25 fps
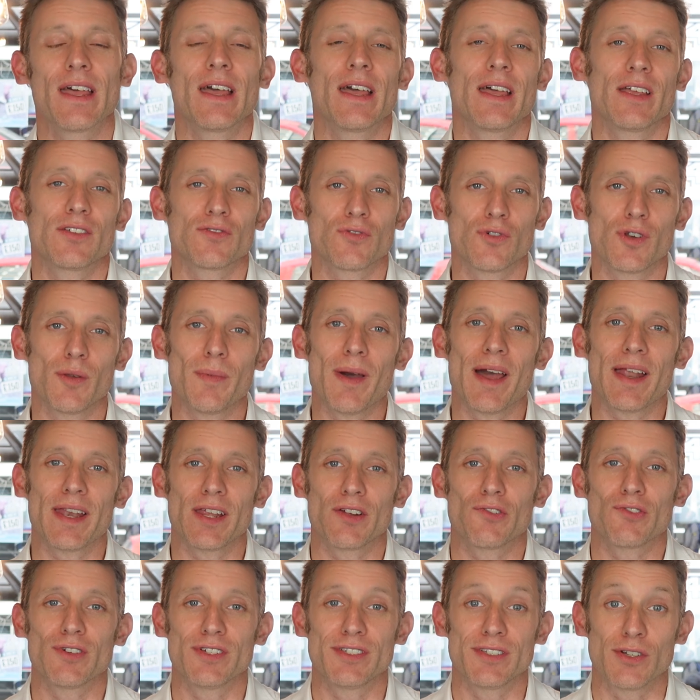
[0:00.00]
It's all about
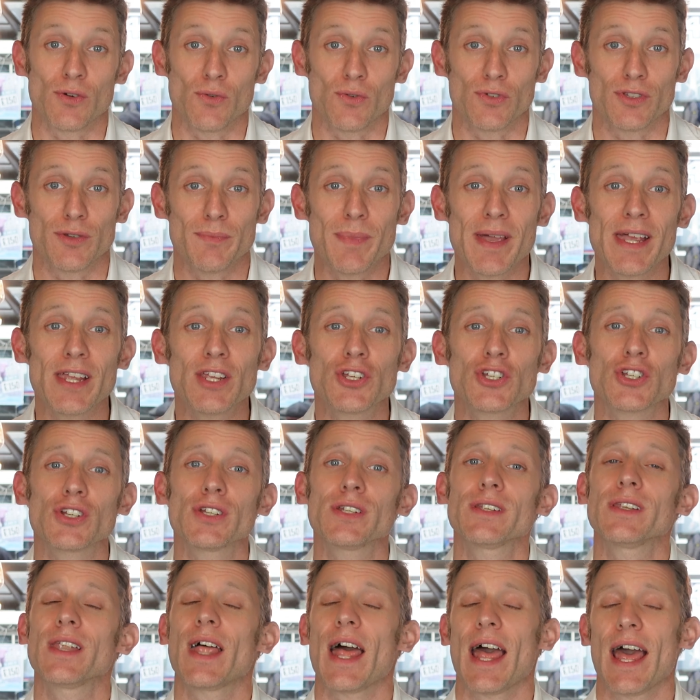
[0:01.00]
increasing
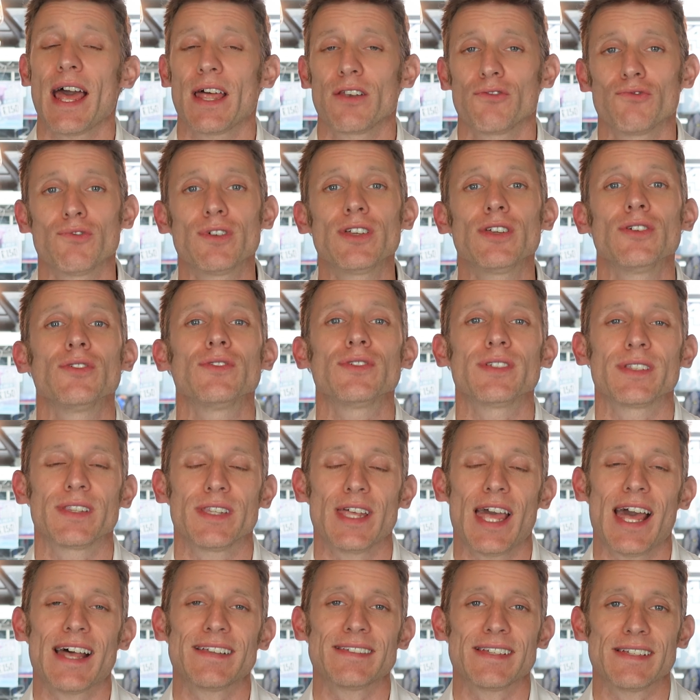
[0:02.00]
automation and reusing
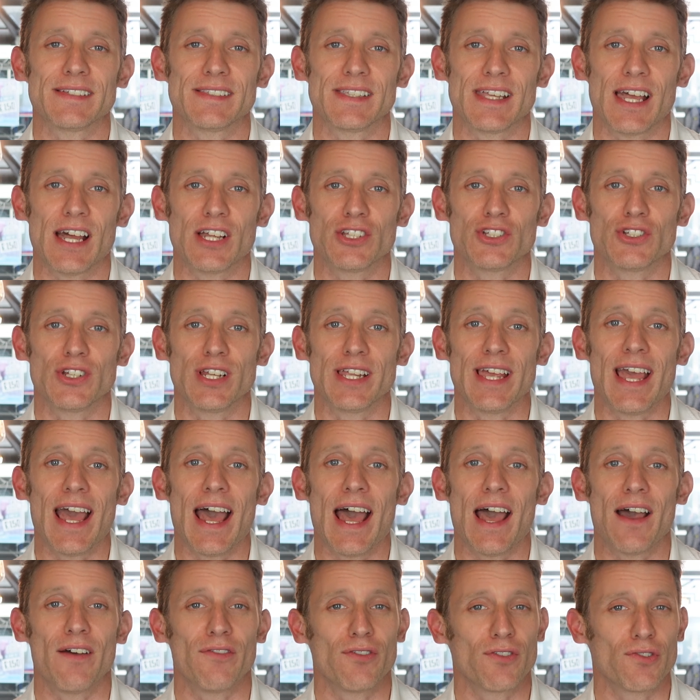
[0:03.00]
the assets they actually
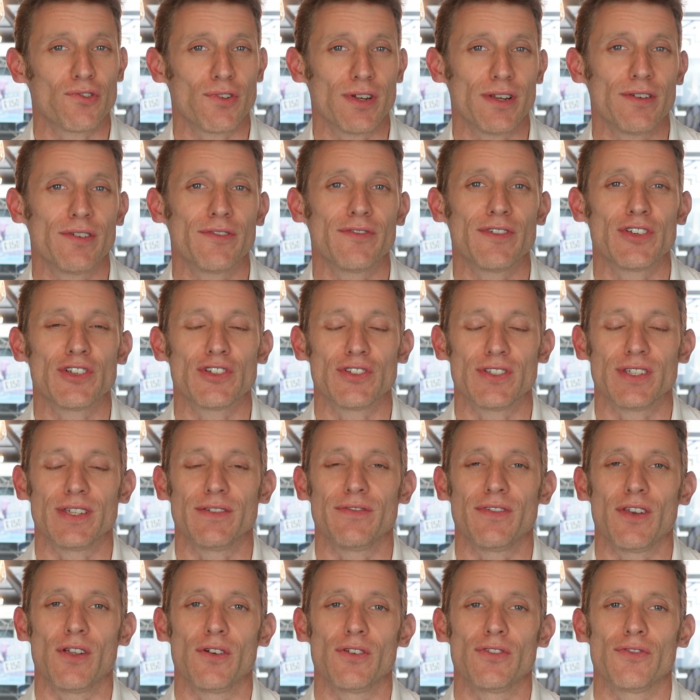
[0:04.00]
have. Greater efficiency
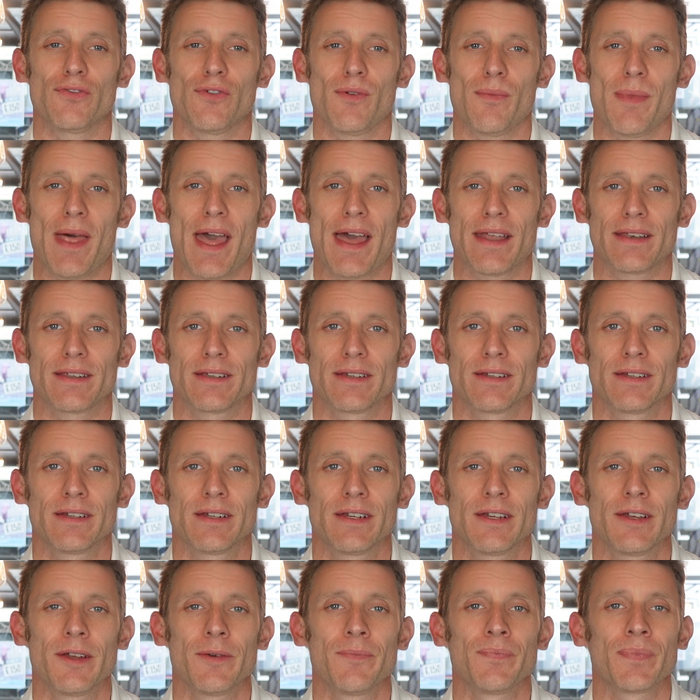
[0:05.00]
flows from that.
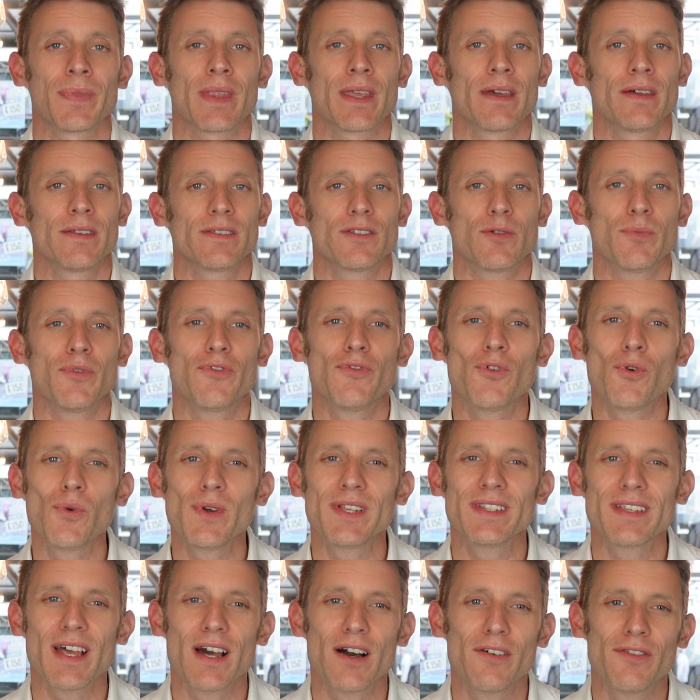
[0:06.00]
So before
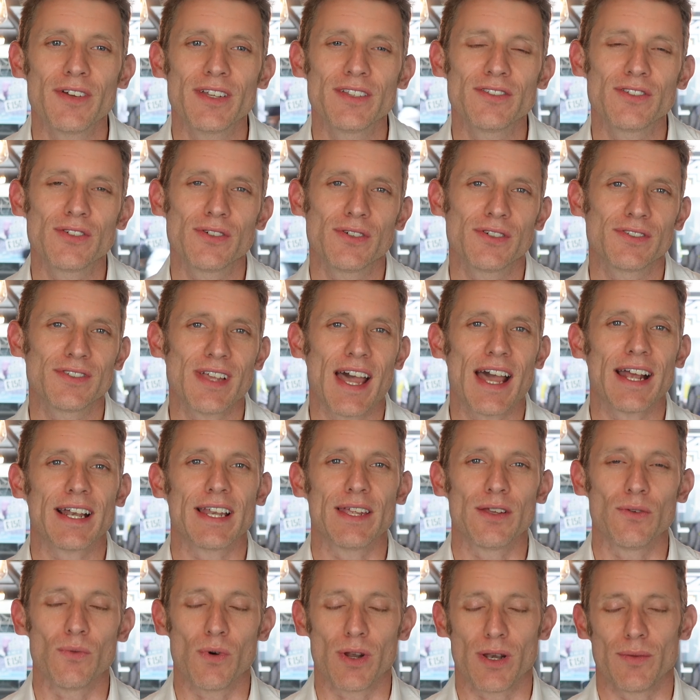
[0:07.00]
we delve into
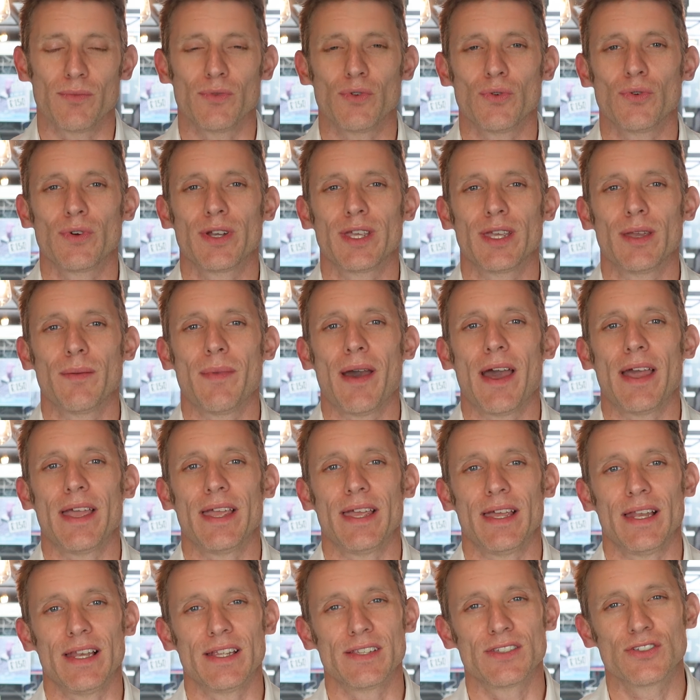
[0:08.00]
exactly what I'm talking about
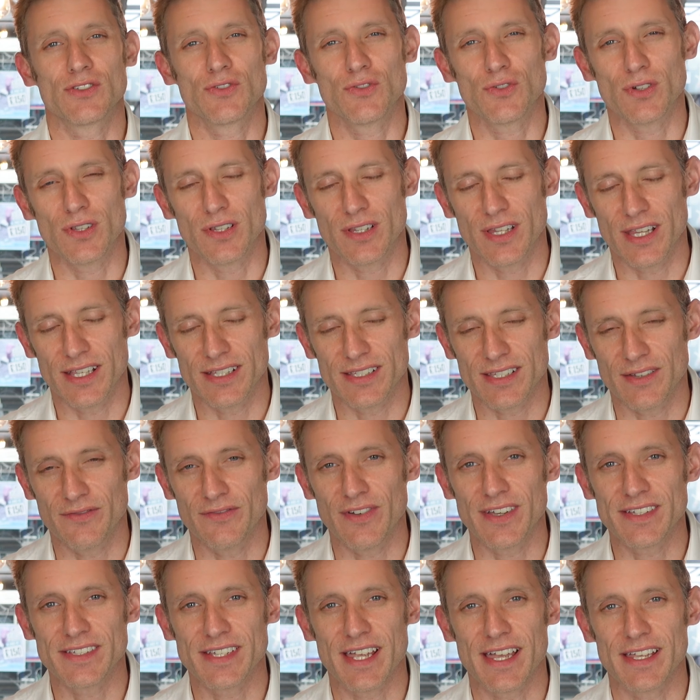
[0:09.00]
here, let's
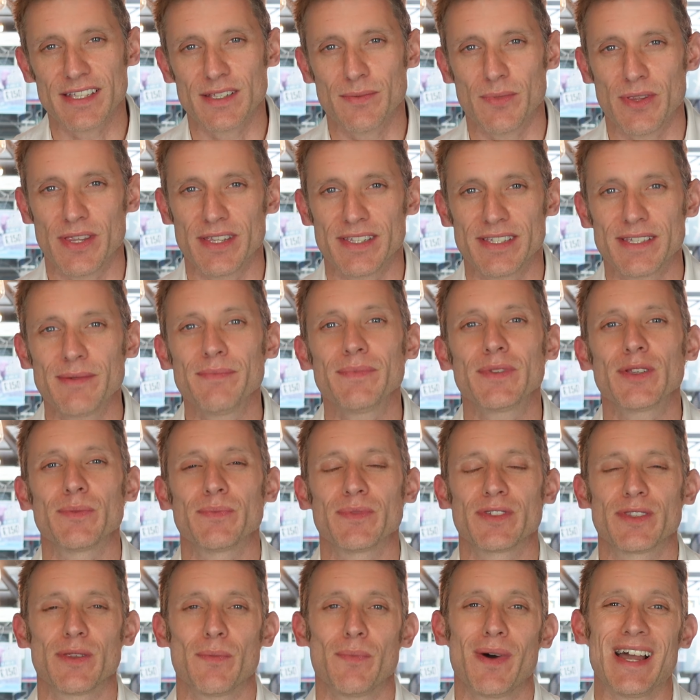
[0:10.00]
investigate some of the
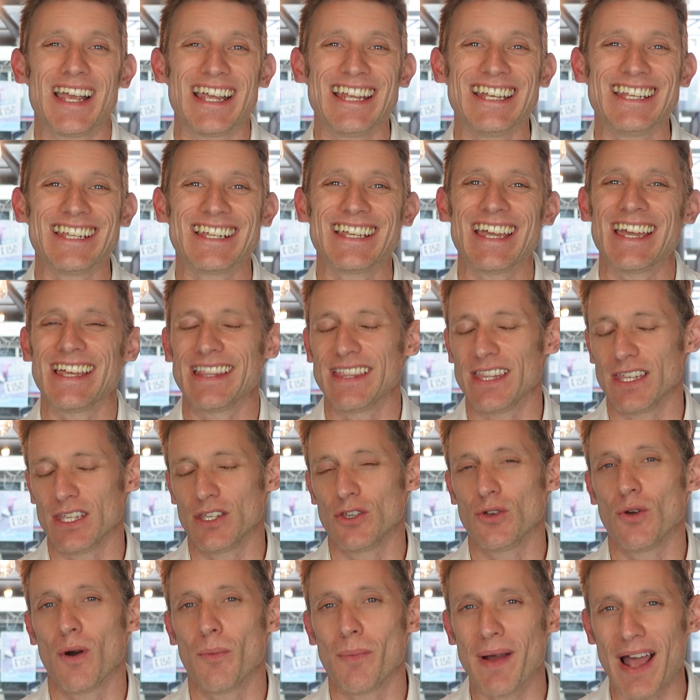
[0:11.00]
symptoms that might indicate that
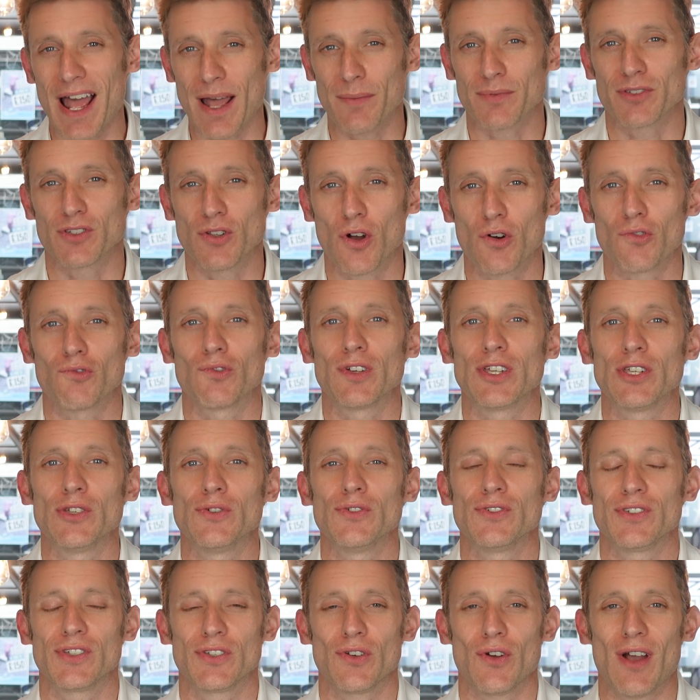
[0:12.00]
you are perhaps not
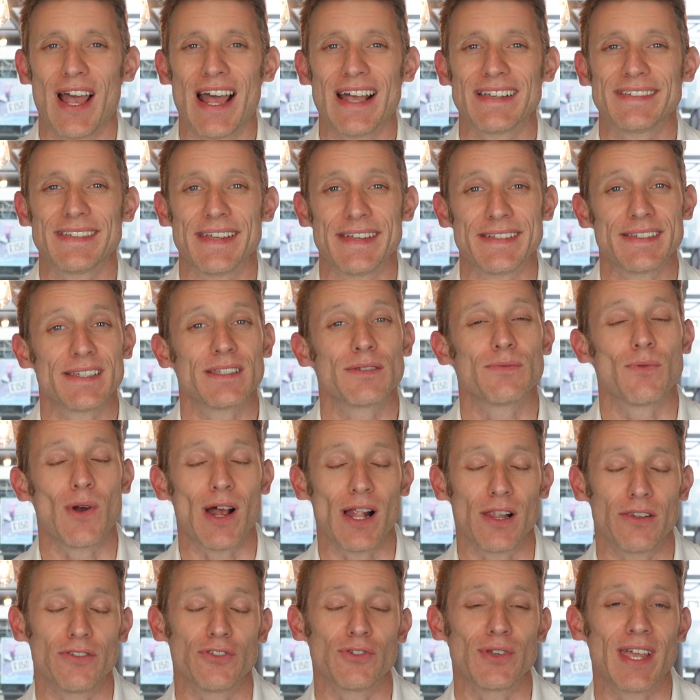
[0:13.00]
reusing your assets as
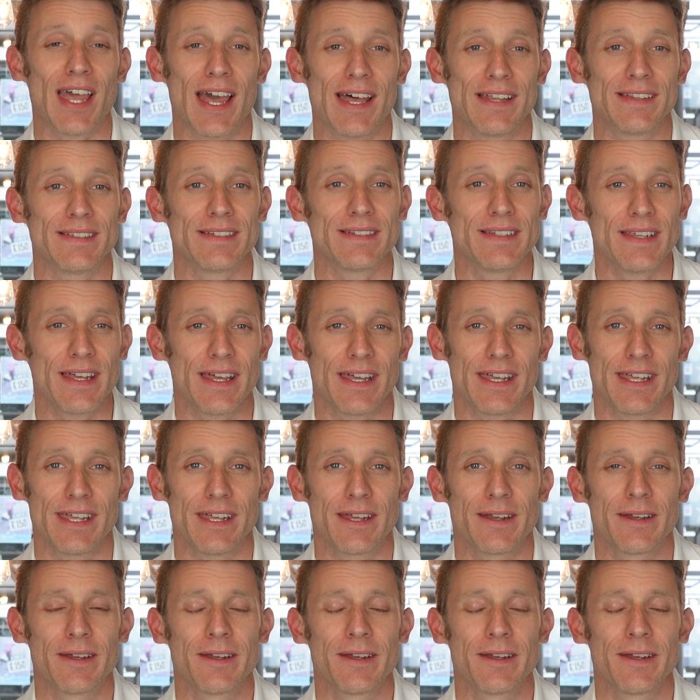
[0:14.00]
well as you can today.